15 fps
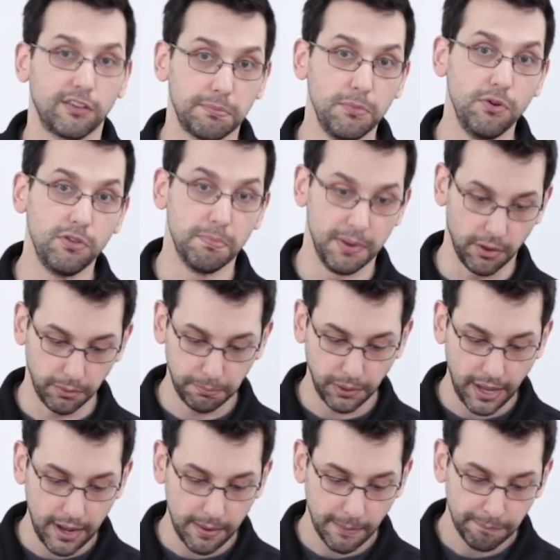smooth build
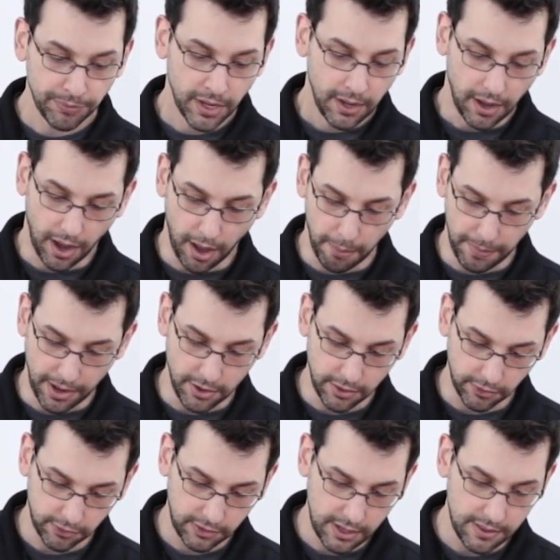plate, and you
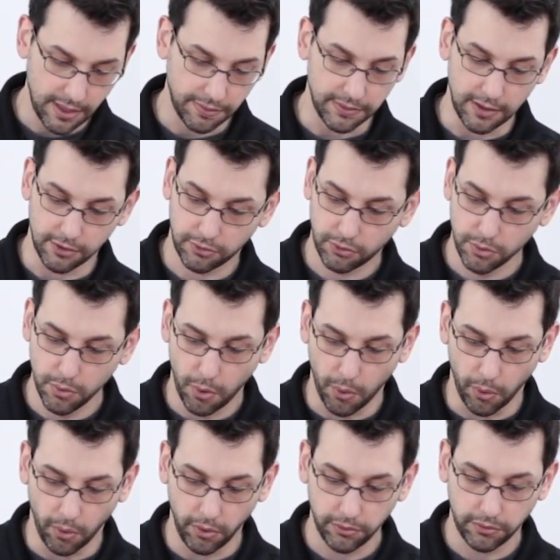can see that the screw
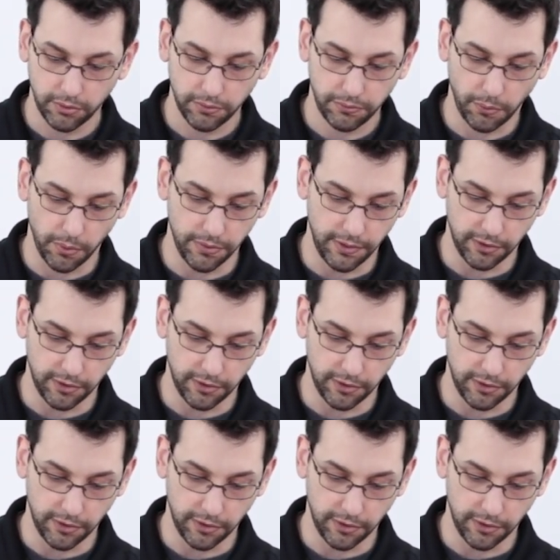holes for